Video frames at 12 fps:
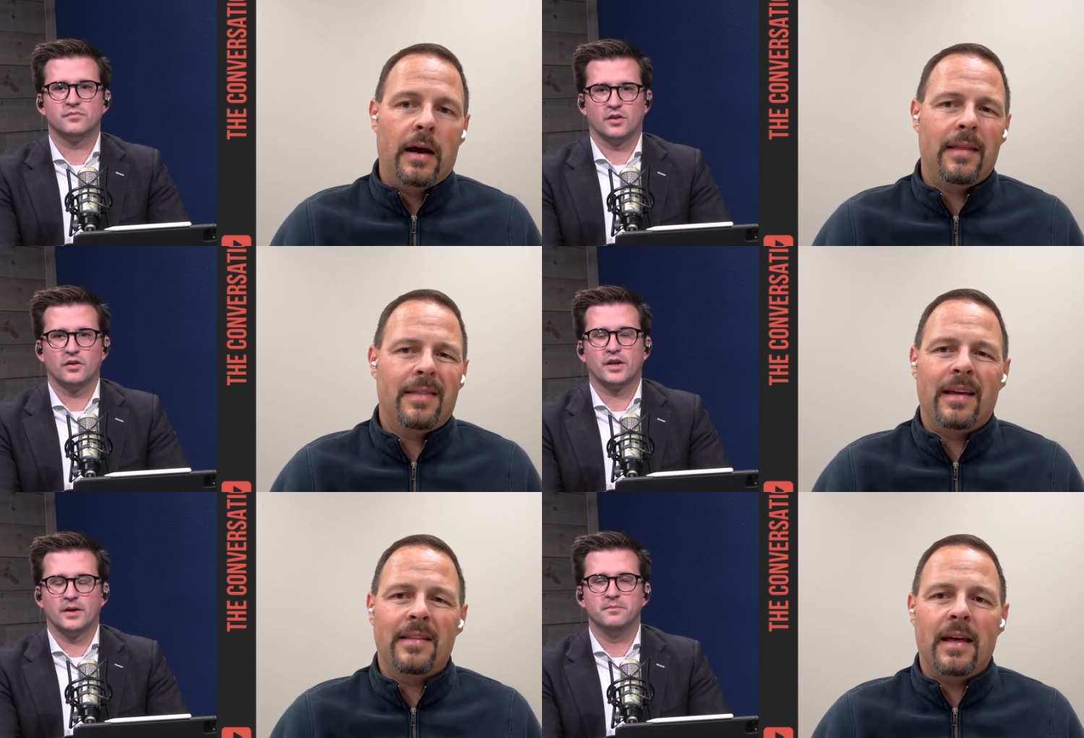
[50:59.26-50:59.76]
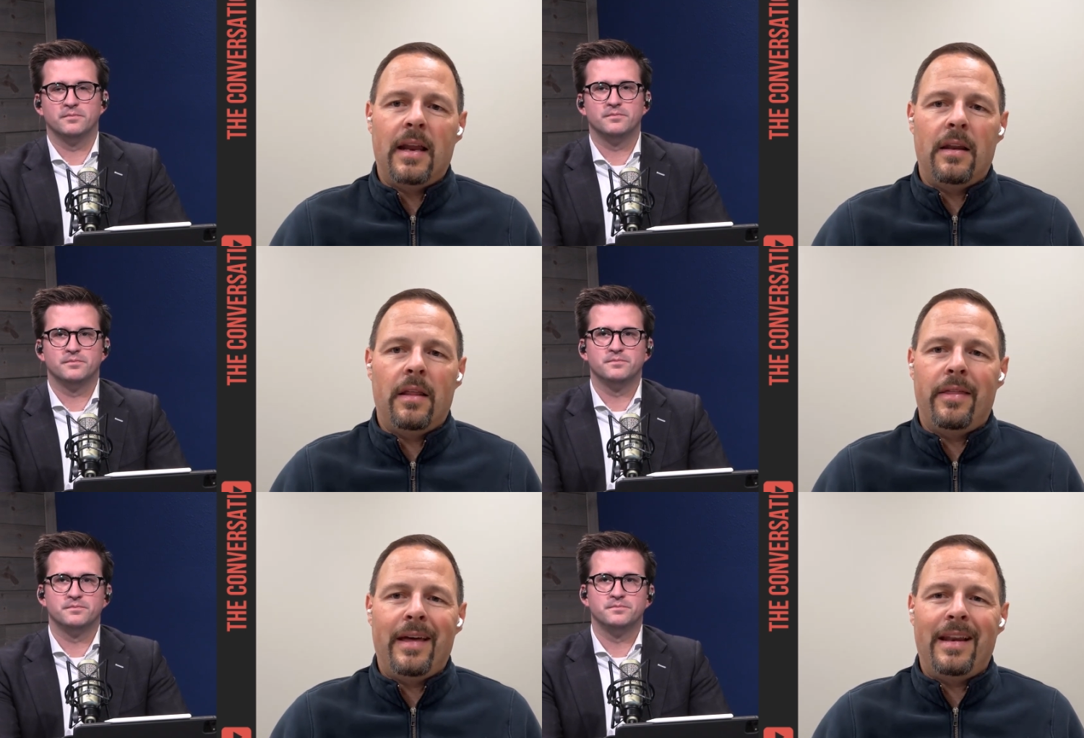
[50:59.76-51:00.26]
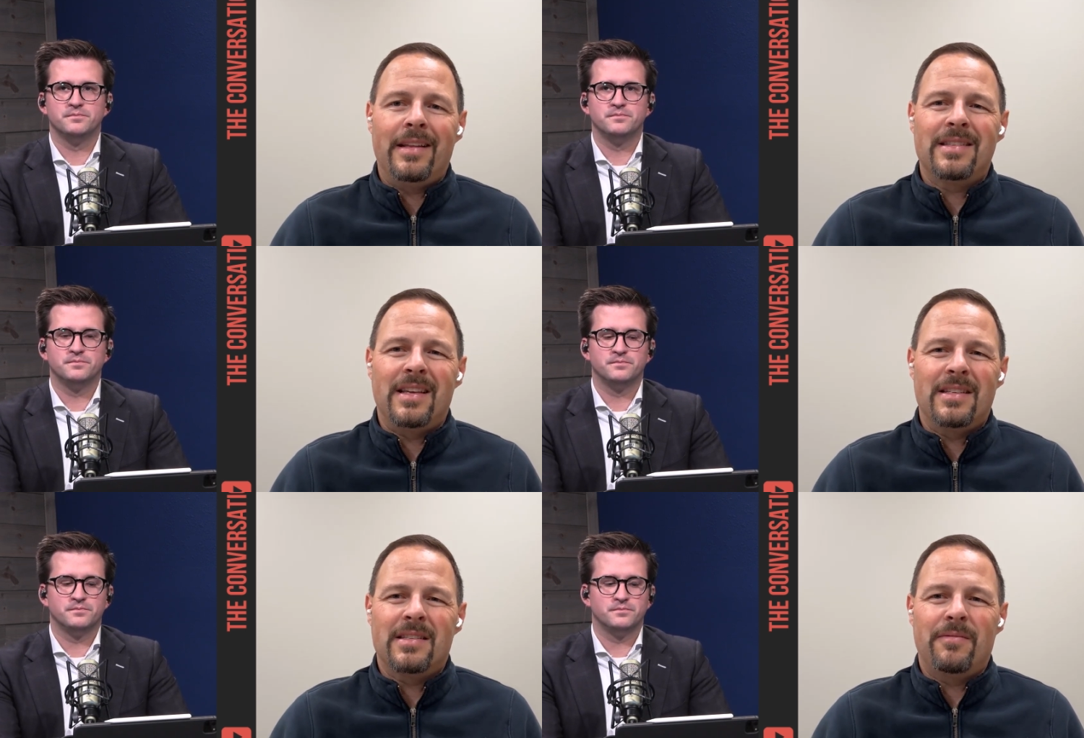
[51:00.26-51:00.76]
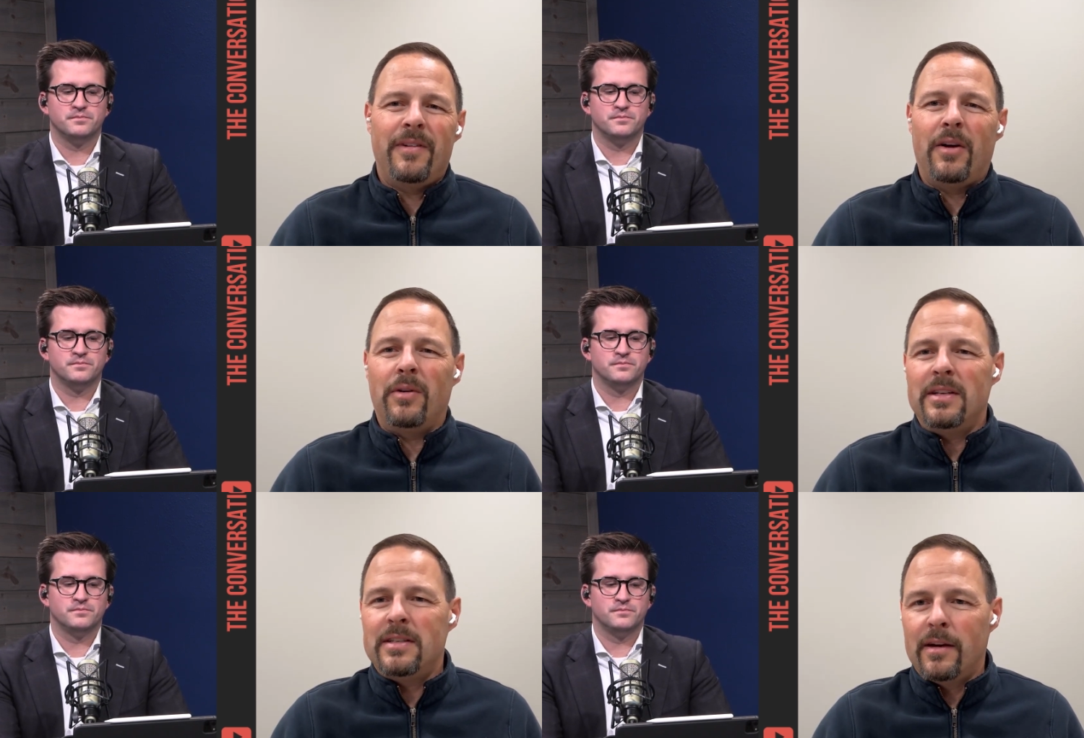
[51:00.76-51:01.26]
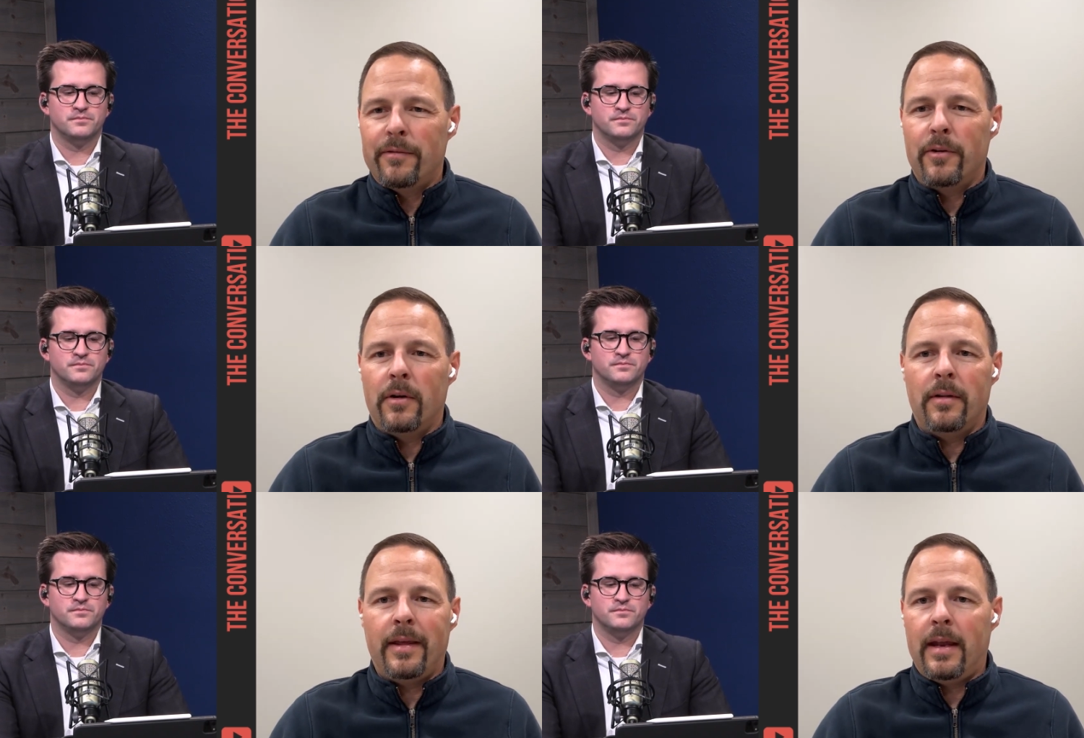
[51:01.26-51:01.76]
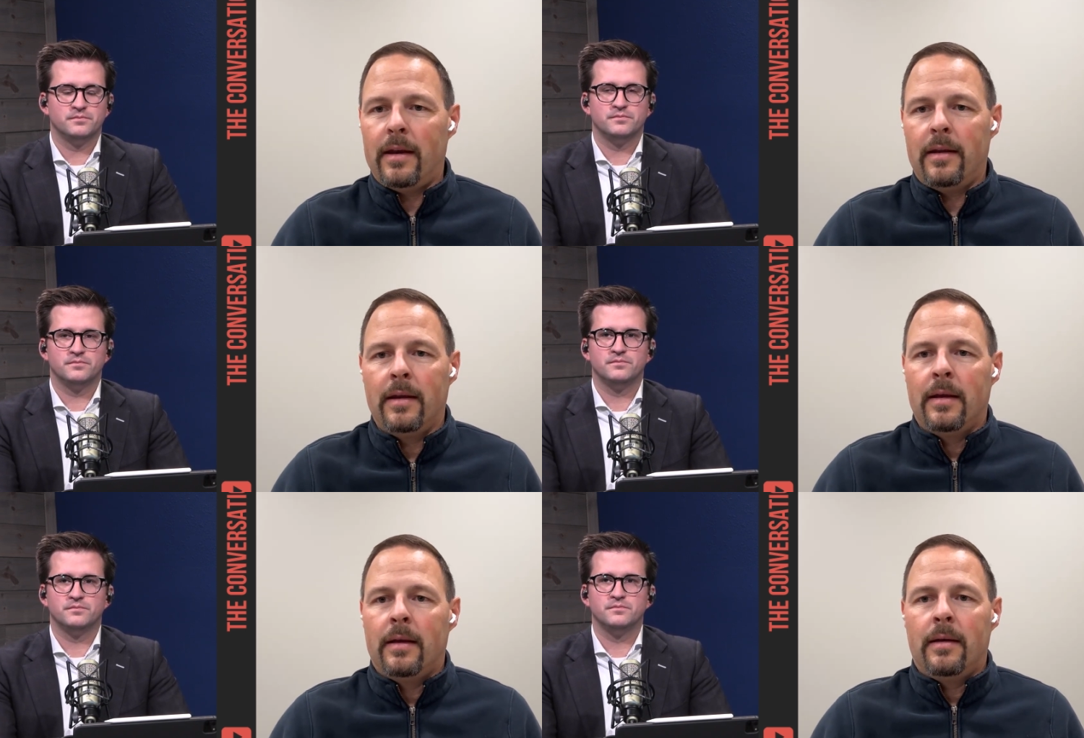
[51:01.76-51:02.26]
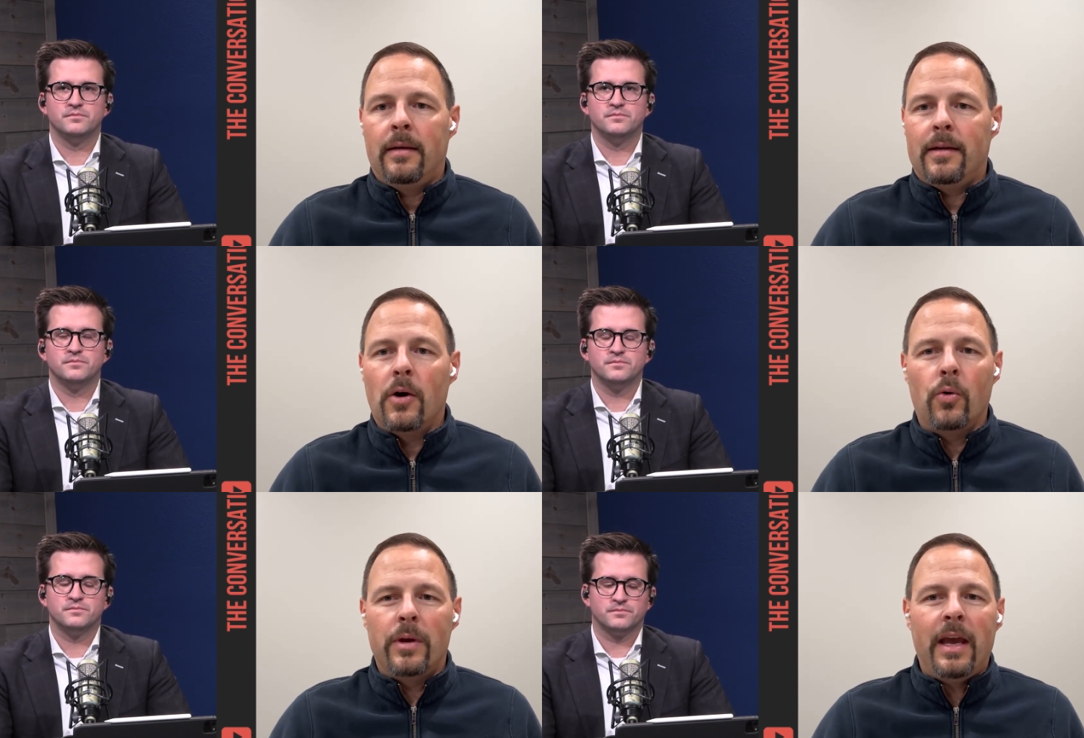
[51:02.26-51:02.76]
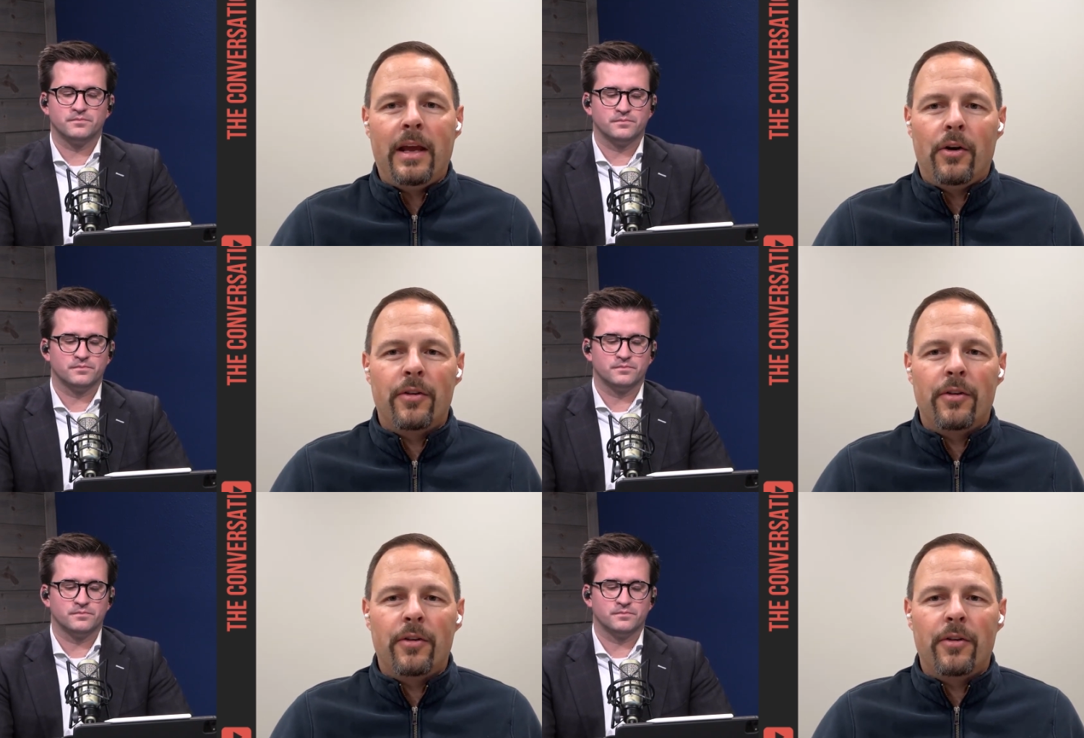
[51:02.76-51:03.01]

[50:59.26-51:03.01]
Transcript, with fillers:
Speaker 1: I think okay. that that it's it's very different than cocaine